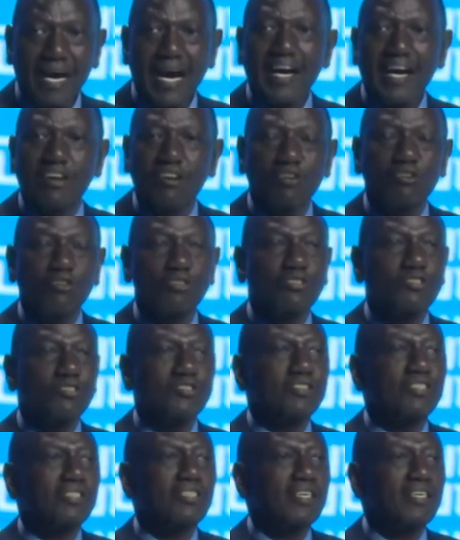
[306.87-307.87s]

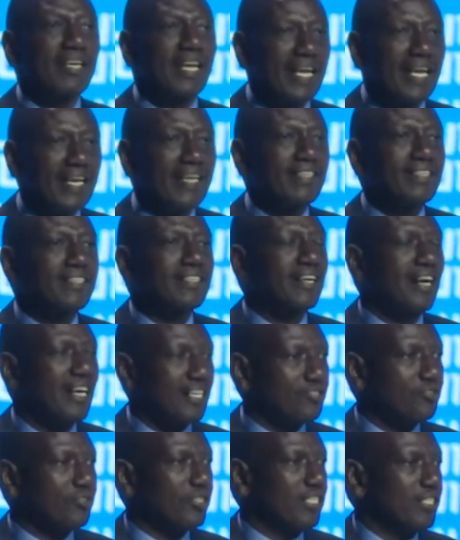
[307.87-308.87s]
across 8
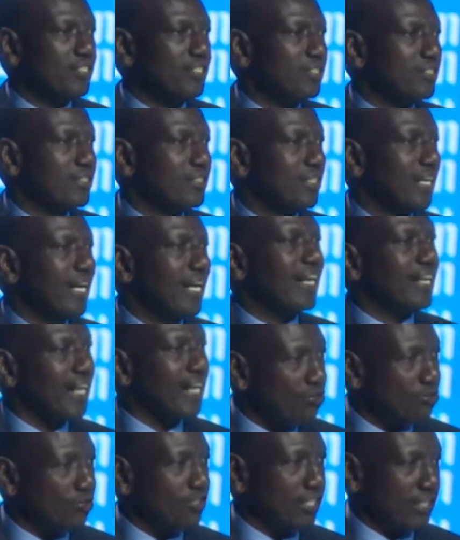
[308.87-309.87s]
countries and
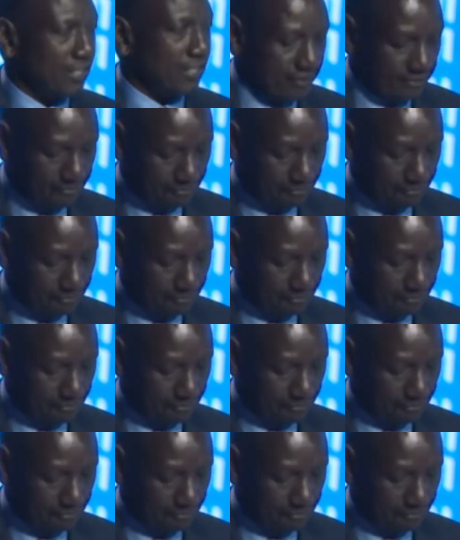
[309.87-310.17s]
counting.